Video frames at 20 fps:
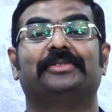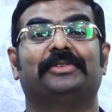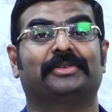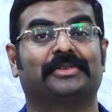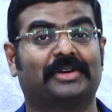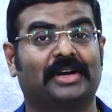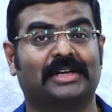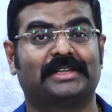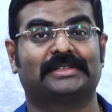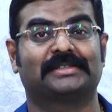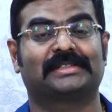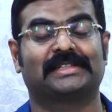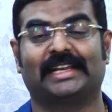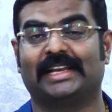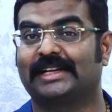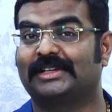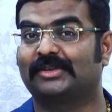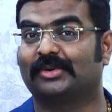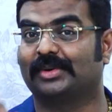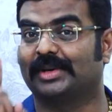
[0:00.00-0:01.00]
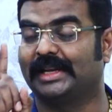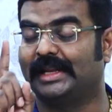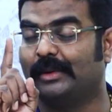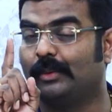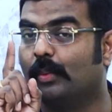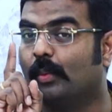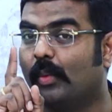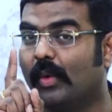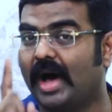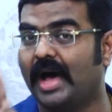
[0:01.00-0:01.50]
you got to select only
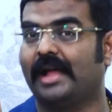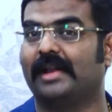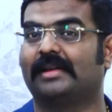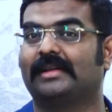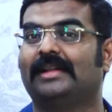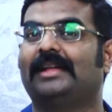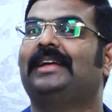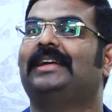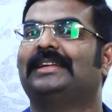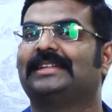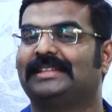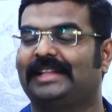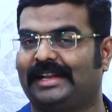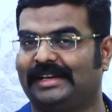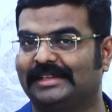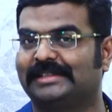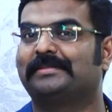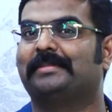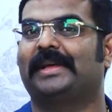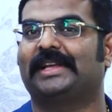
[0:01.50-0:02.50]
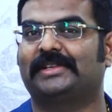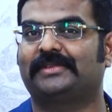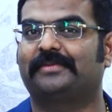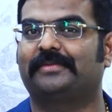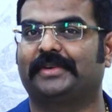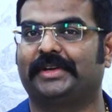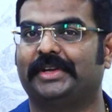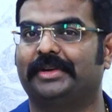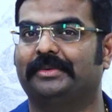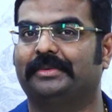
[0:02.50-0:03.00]
one that is best
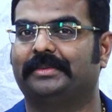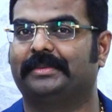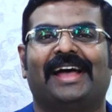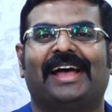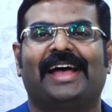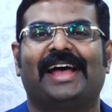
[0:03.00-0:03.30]
for you.